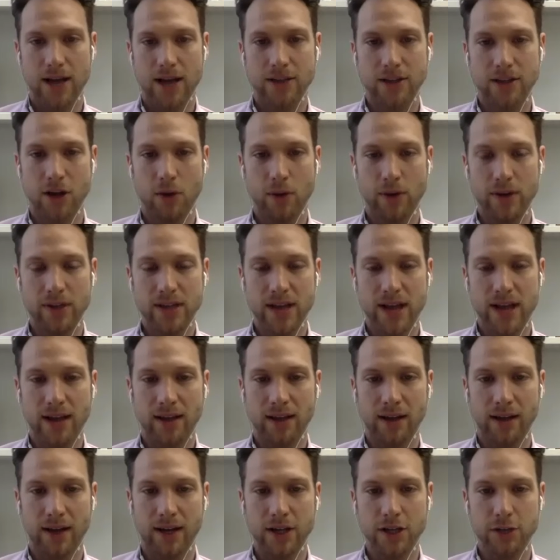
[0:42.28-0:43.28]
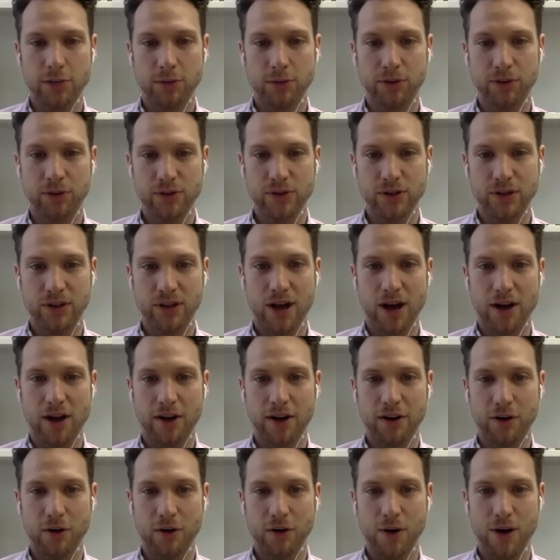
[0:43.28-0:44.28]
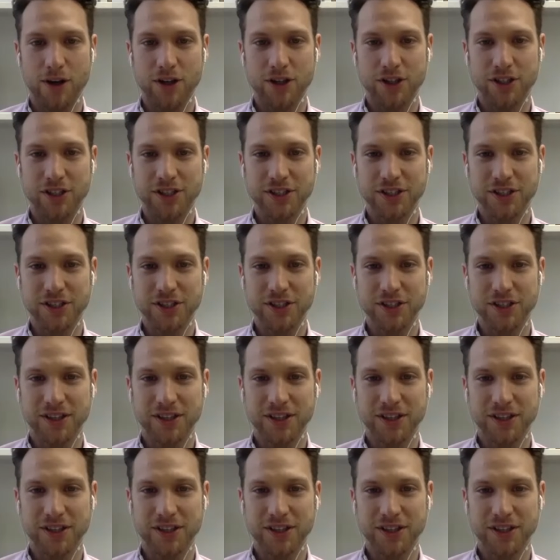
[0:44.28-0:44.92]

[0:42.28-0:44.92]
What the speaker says: always, headlines produce a lot of questions